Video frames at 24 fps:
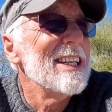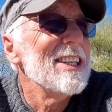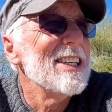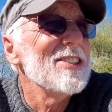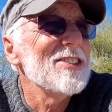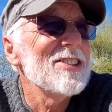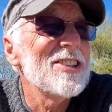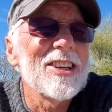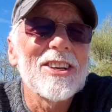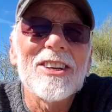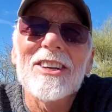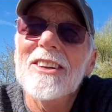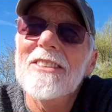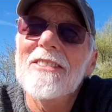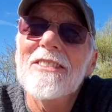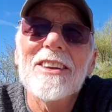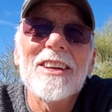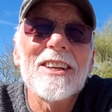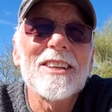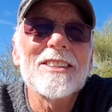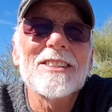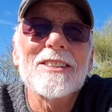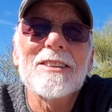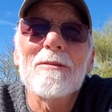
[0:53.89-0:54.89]
she could have
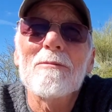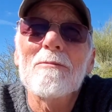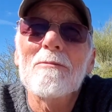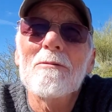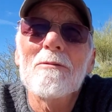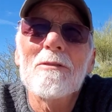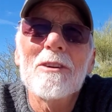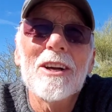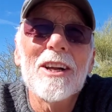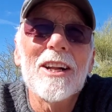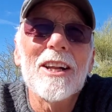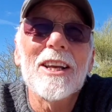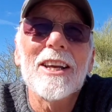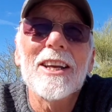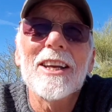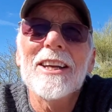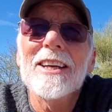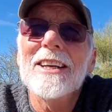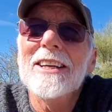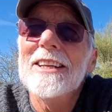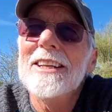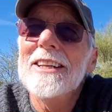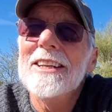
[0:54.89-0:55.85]
hit some really